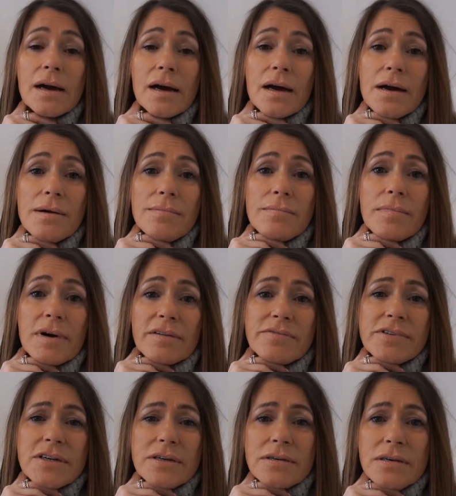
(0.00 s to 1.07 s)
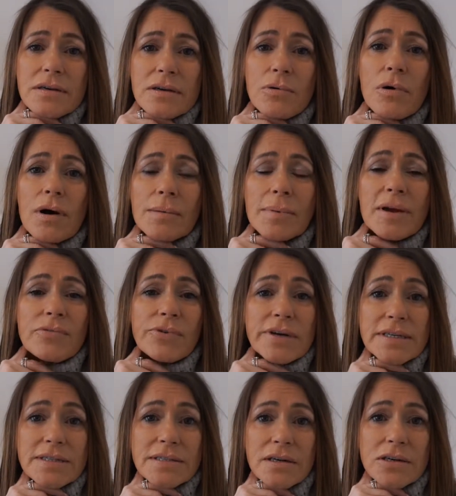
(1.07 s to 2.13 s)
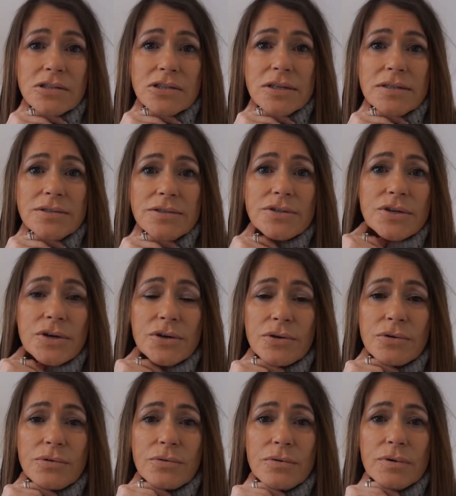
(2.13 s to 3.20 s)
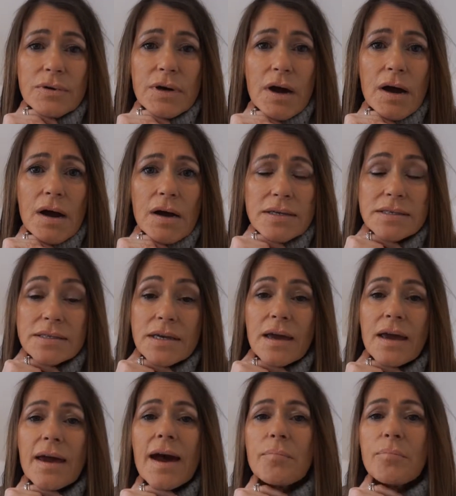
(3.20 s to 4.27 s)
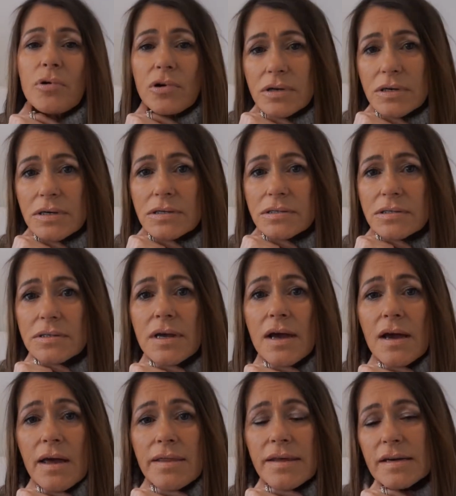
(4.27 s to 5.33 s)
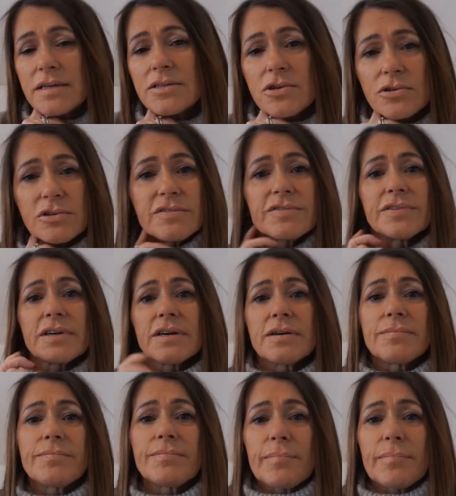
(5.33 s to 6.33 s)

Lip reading: I've done quite a bit of research into skincare products that is good for